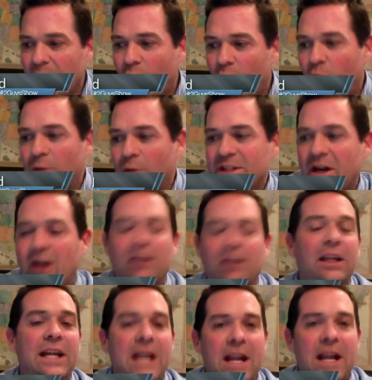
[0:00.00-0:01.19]
or Miss
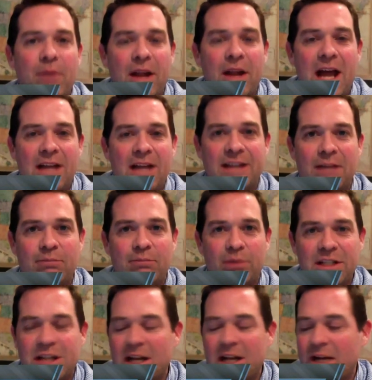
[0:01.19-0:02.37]
Hartley, anybody has that,
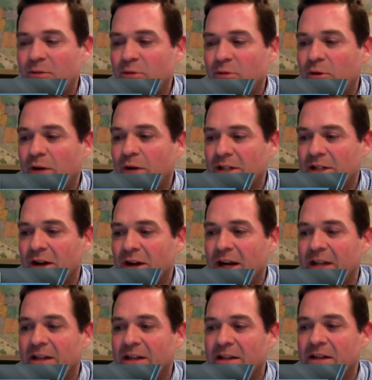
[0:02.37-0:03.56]
please connect me real quick so I
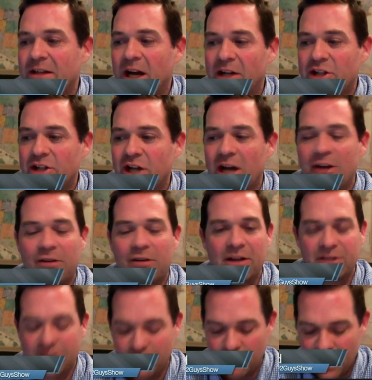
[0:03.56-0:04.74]
can shout her out
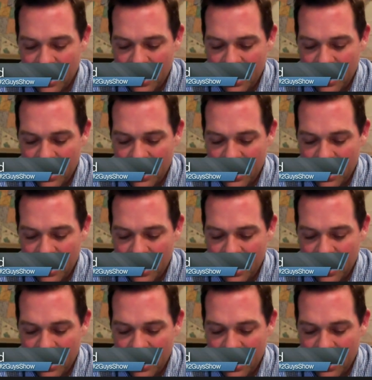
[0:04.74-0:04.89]
too.